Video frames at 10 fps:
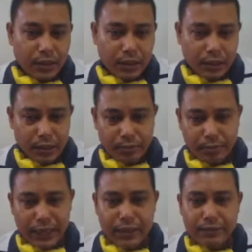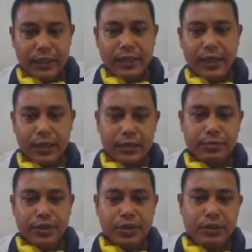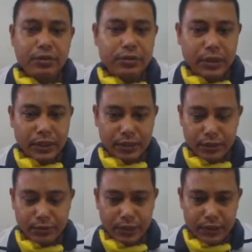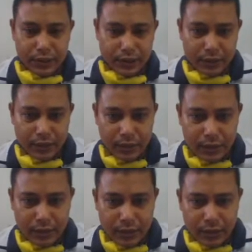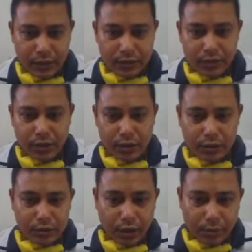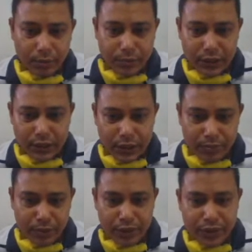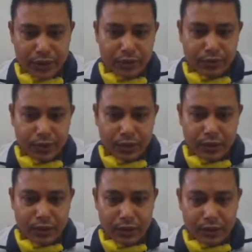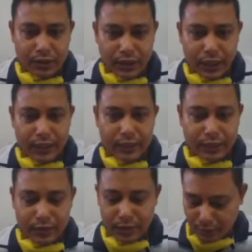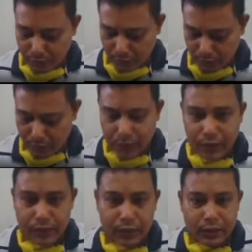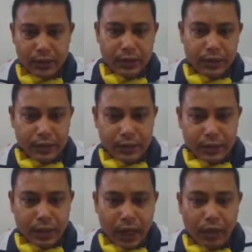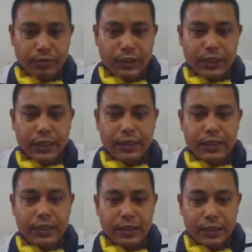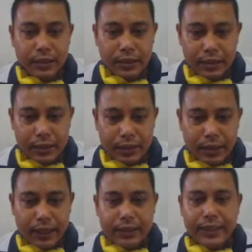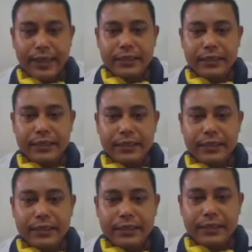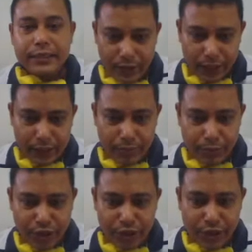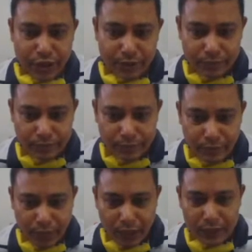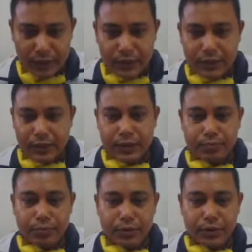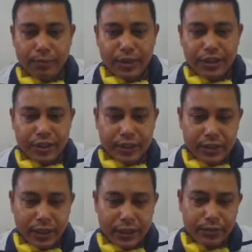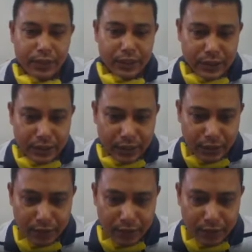mathematical expression construction we'll see. So some of these expressions we'll see like this. This is how we can create cases in an expression, and this is a simple summation. Here we will see